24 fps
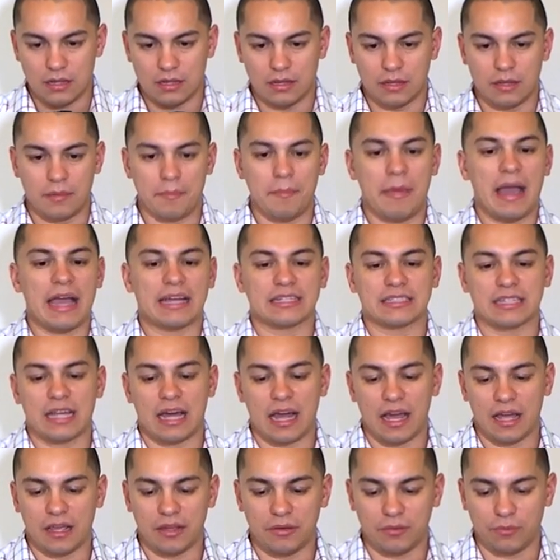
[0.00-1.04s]
the max
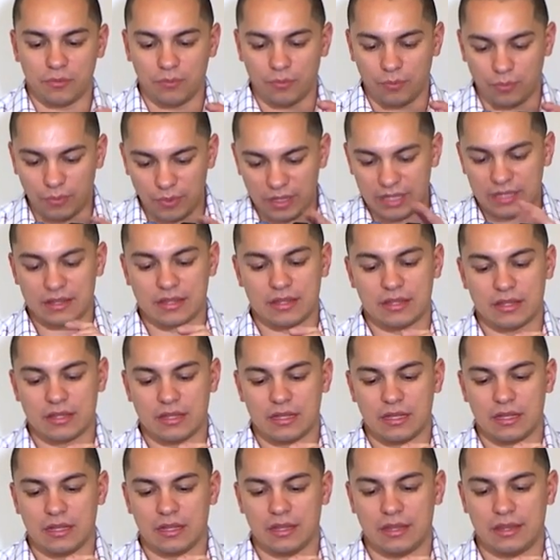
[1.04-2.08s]
height with
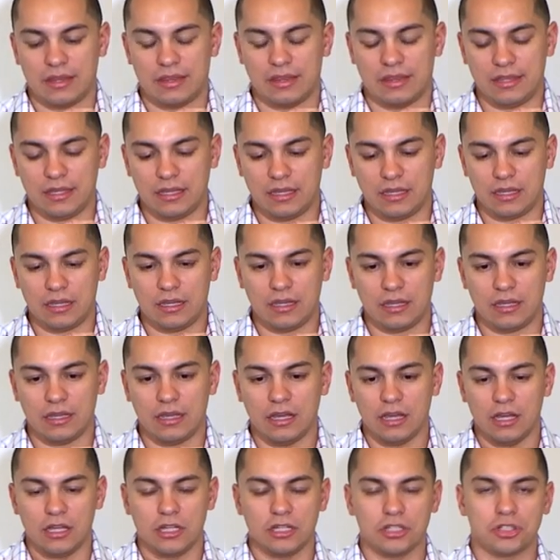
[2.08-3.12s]
the
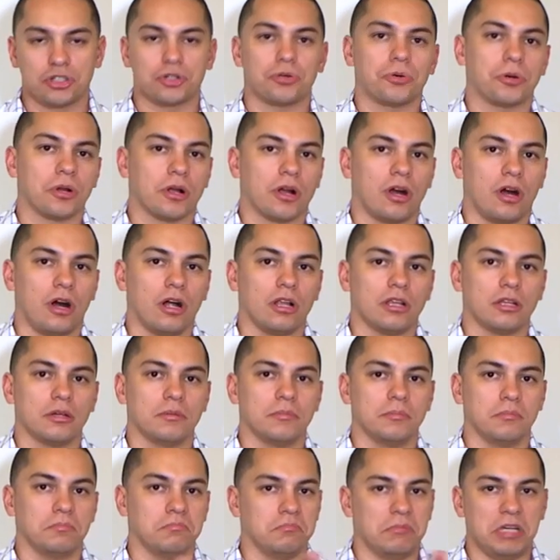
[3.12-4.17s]
shorter
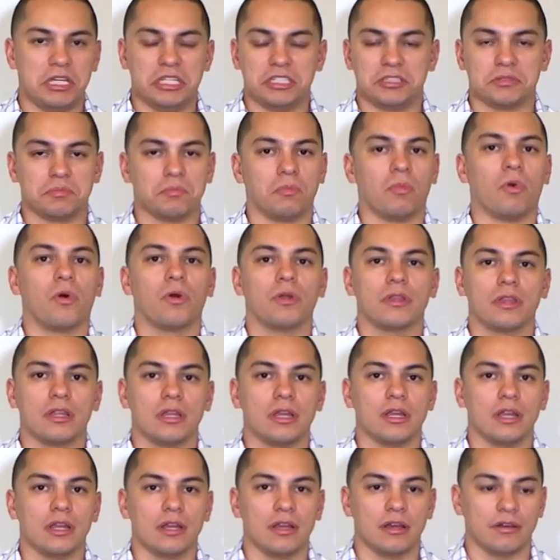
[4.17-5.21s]
column is more
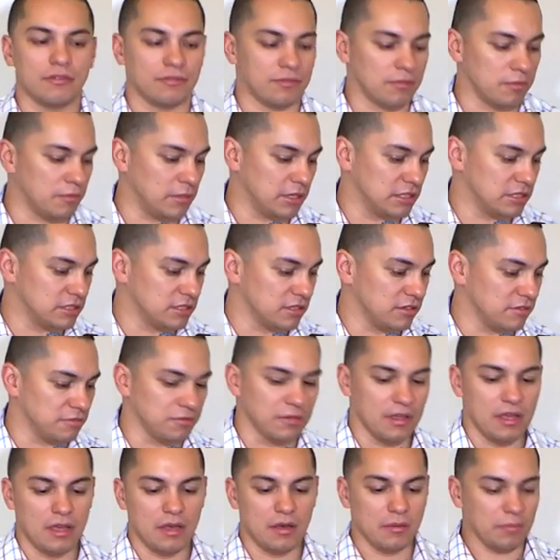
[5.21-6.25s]
than enough for myself,
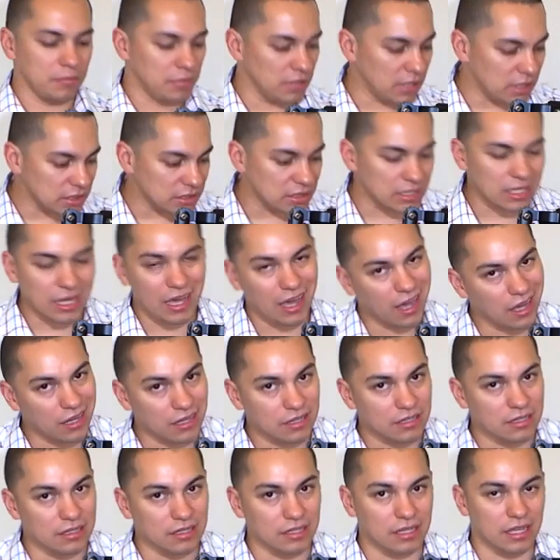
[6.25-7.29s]
plus the height
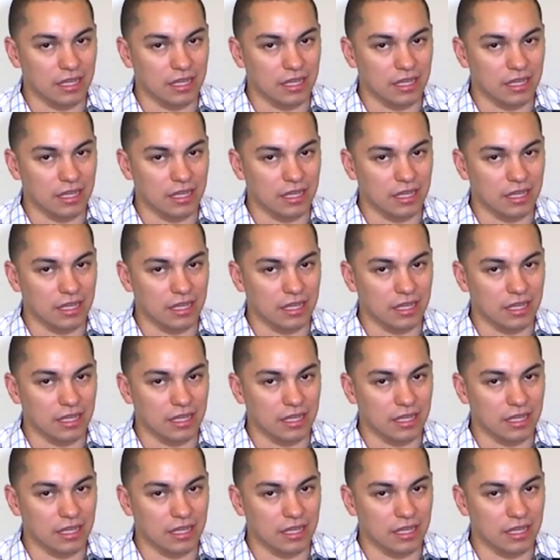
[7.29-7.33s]
of the